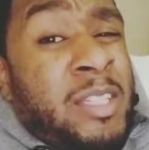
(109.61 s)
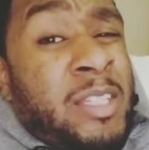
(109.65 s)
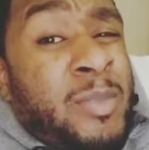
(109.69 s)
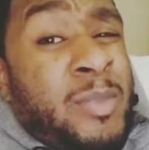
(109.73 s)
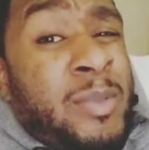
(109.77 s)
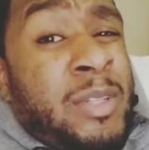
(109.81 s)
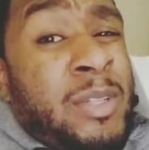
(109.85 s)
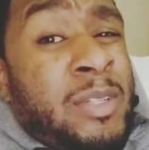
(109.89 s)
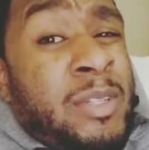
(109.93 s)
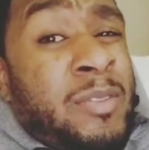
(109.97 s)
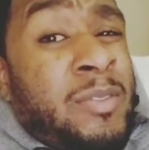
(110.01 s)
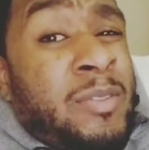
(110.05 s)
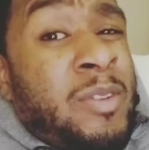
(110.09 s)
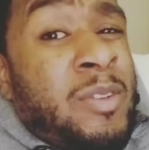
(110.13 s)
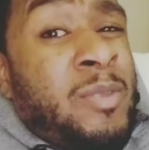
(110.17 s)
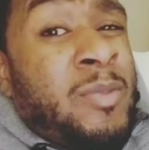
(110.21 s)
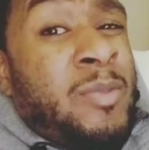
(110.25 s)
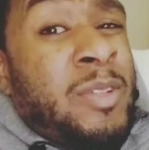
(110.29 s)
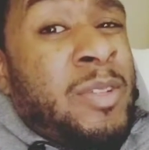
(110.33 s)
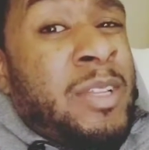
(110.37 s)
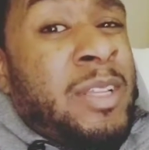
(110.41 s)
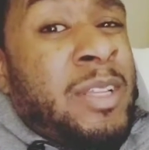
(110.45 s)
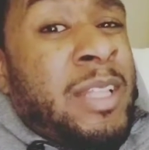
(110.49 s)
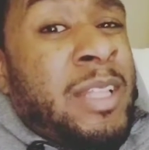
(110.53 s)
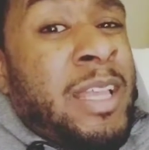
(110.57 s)
kind of
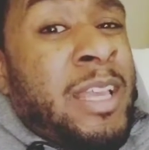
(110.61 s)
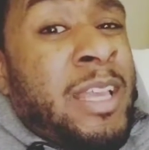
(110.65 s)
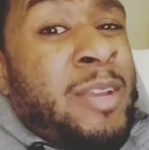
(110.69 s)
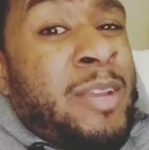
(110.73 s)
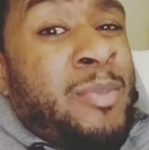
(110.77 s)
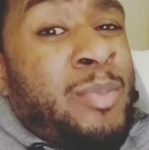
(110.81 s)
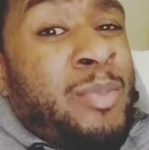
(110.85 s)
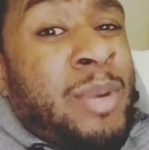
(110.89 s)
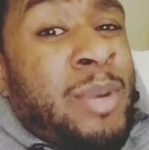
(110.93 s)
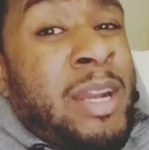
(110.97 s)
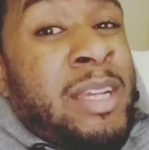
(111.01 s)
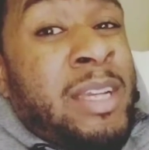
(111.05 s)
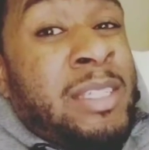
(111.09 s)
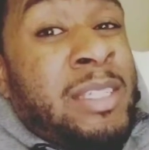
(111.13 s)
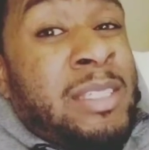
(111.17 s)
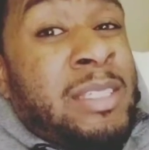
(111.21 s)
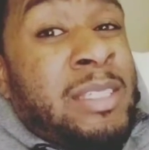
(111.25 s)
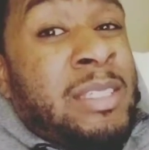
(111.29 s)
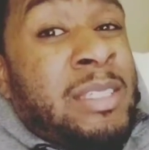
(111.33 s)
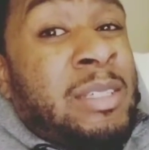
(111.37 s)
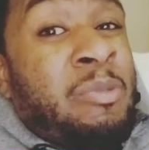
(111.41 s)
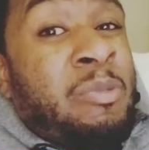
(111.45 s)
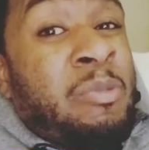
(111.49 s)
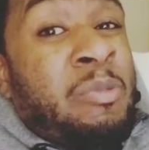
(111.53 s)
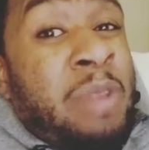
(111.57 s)
expensive. They're really like
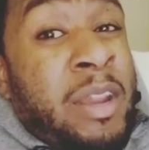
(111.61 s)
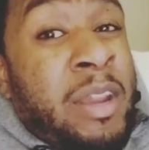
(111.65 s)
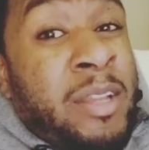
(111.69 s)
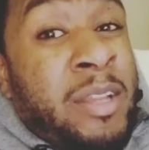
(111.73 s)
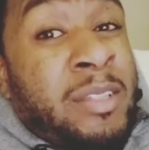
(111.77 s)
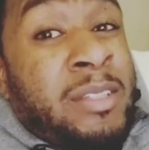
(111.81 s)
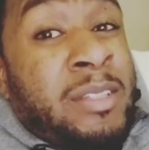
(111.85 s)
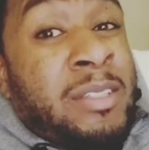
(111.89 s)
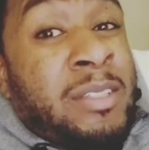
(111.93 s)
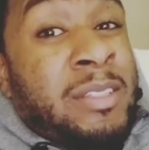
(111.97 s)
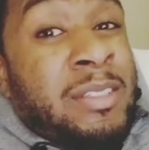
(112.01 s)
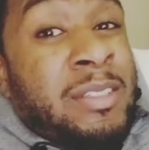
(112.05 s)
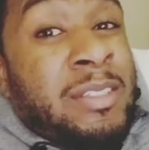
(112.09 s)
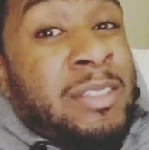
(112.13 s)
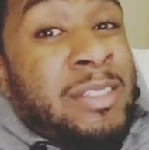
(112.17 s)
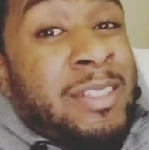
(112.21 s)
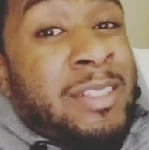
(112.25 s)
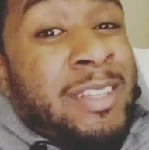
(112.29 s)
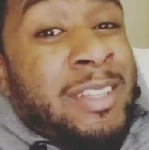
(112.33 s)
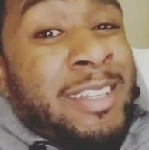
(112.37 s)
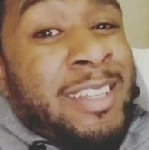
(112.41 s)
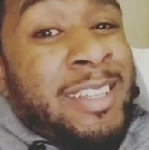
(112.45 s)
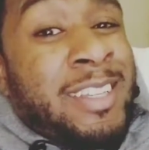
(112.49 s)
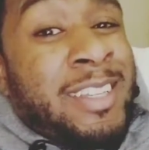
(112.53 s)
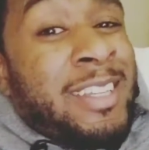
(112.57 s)
priced
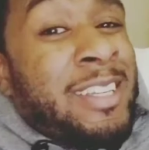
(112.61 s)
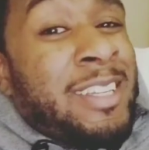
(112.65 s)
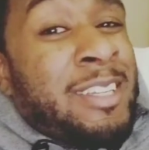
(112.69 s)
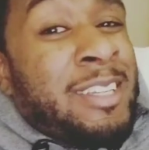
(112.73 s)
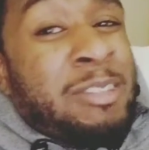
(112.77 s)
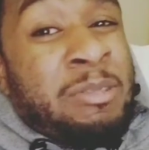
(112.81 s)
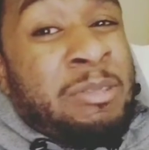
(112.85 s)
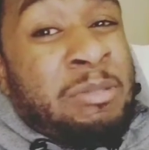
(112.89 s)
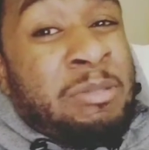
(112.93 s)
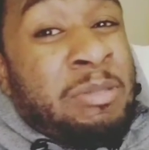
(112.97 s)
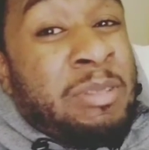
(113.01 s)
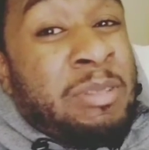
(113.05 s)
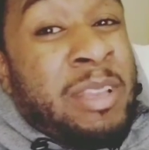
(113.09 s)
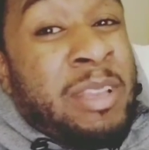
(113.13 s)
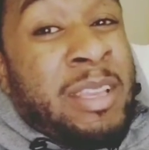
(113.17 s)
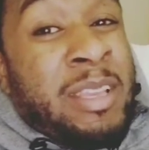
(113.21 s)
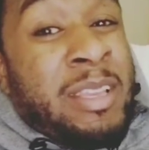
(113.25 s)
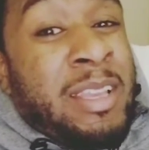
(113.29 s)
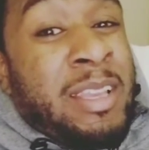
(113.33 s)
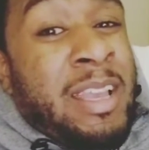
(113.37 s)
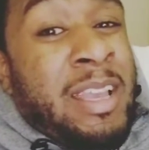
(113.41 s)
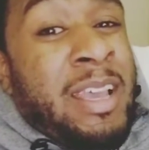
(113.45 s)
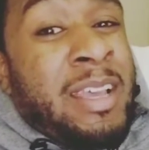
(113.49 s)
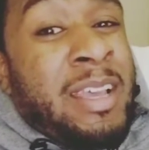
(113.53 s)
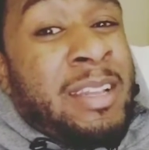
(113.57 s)
right.
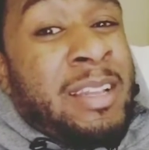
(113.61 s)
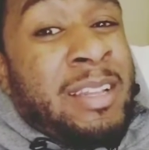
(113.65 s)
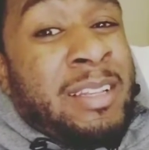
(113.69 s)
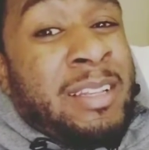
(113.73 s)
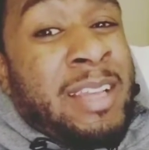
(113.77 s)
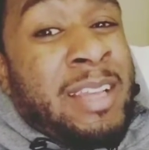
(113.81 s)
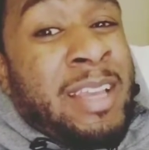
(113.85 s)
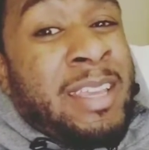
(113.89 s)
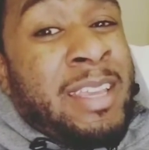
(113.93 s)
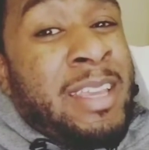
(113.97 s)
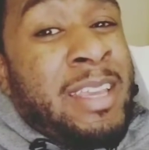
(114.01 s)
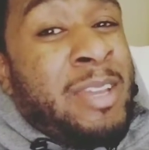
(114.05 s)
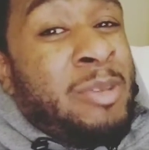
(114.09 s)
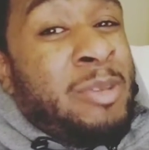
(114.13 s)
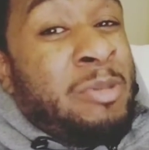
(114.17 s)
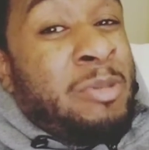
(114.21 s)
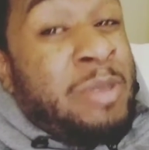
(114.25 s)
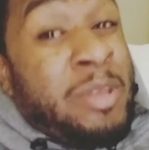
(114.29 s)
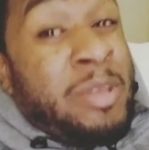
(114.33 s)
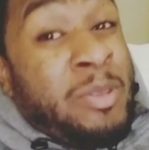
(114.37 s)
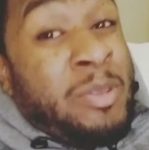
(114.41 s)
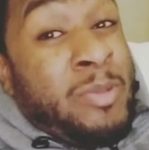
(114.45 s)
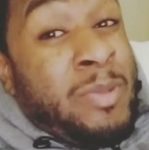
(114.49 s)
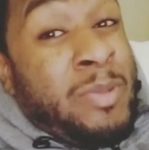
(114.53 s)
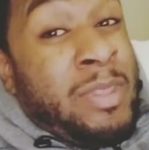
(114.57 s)

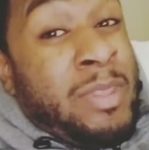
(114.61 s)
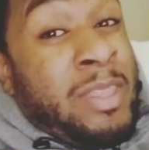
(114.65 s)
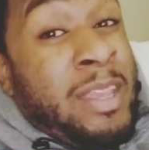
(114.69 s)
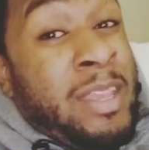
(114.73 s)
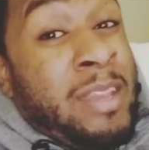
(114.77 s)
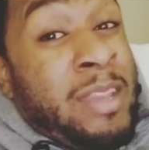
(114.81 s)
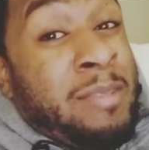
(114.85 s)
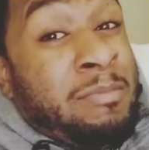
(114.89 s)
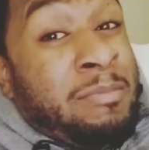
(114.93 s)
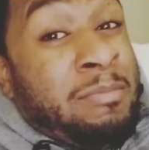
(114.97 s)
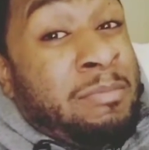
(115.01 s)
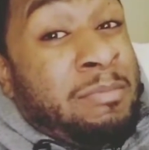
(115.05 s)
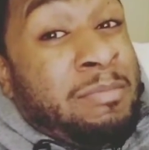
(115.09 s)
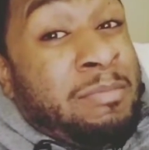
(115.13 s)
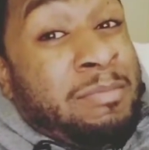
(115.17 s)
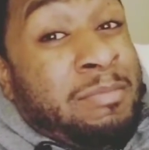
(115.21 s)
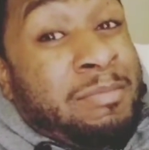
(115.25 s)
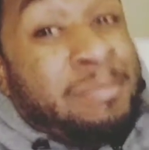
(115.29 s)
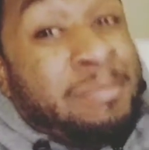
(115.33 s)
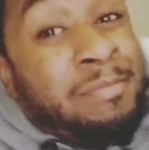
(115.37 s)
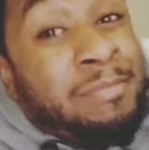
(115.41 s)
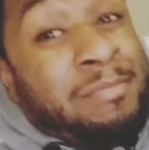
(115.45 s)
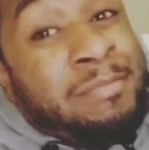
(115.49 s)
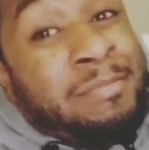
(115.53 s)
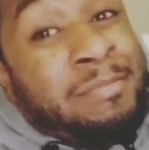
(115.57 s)
I can't do nothing with that.